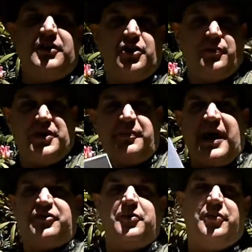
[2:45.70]
a little bit
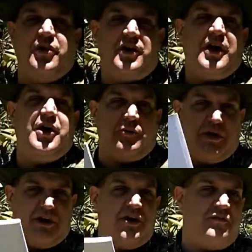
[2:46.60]
about the book and
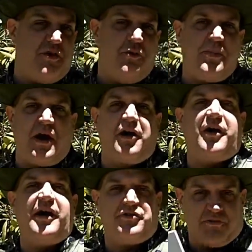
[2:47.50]
read you a few
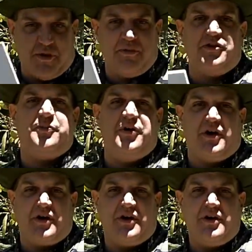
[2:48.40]
paragraphs from this
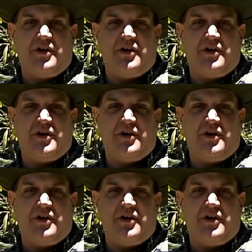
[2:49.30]
book.